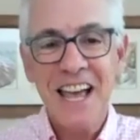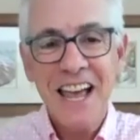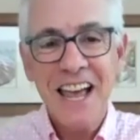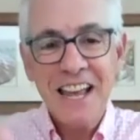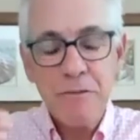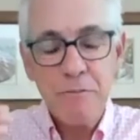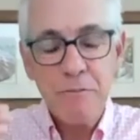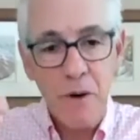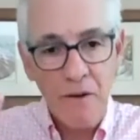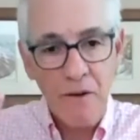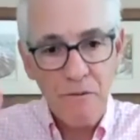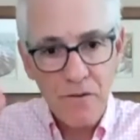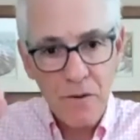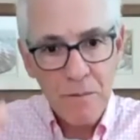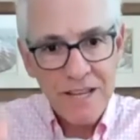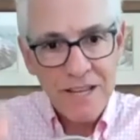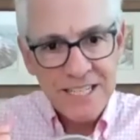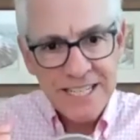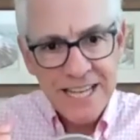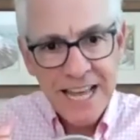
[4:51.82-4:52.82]
but from
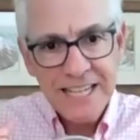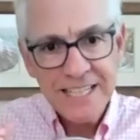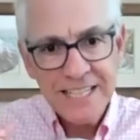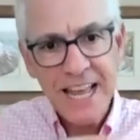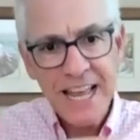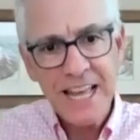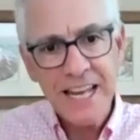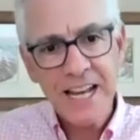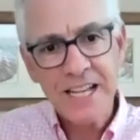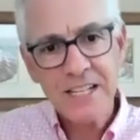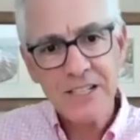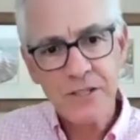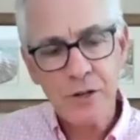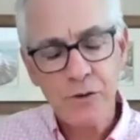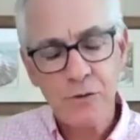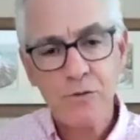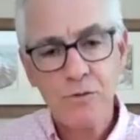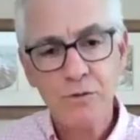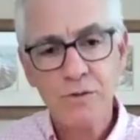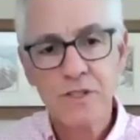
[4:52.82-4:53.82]
intent data
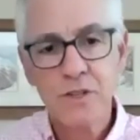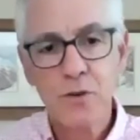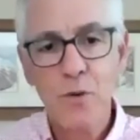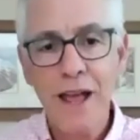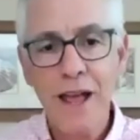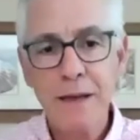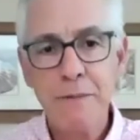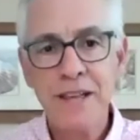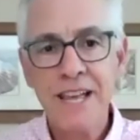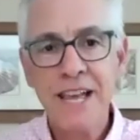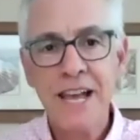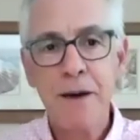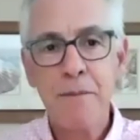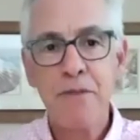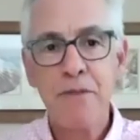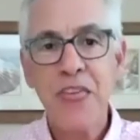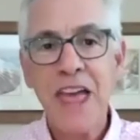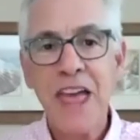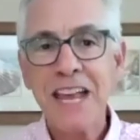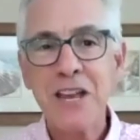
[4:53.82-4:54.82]
to ABM.
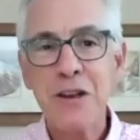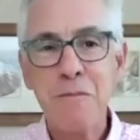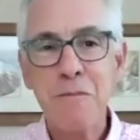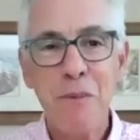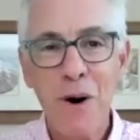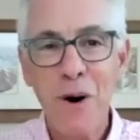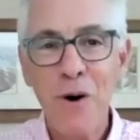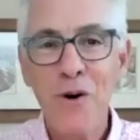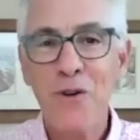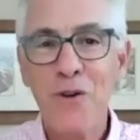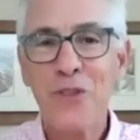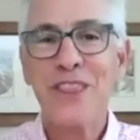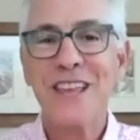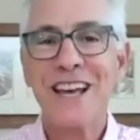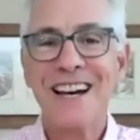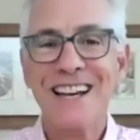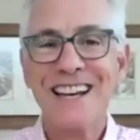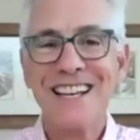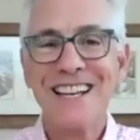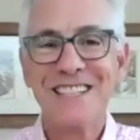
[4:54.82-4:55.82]
Thank you both,
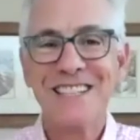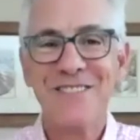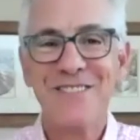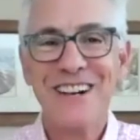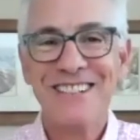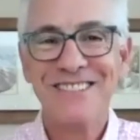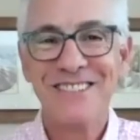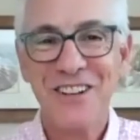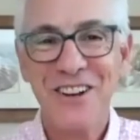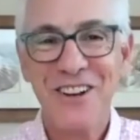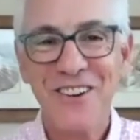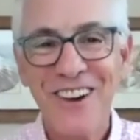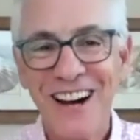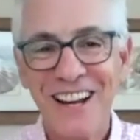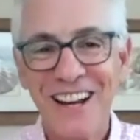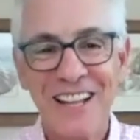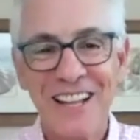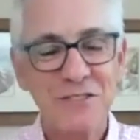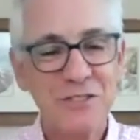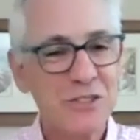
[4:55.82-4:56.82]
Isabelle and Johan.
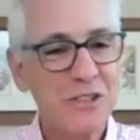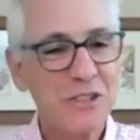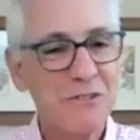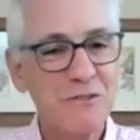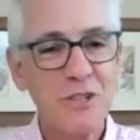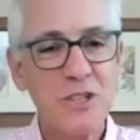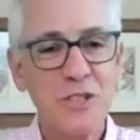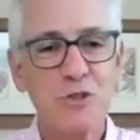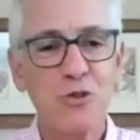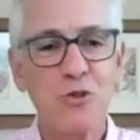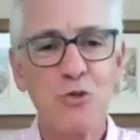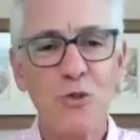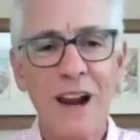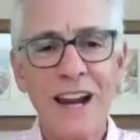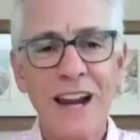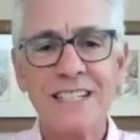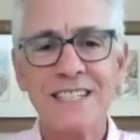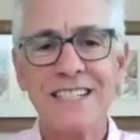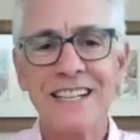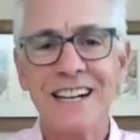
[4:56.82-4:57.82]
Is
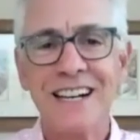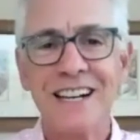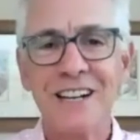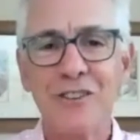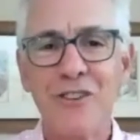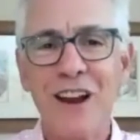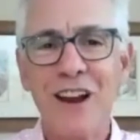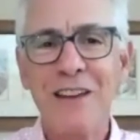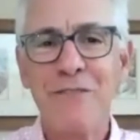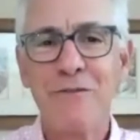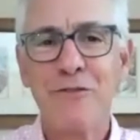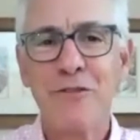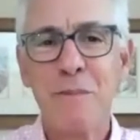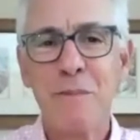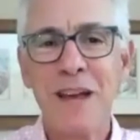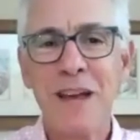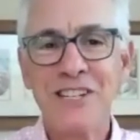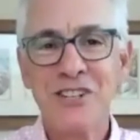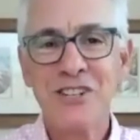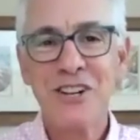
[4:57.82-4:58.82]
great
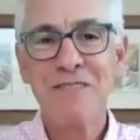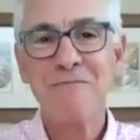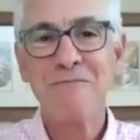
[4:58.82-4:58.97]
information.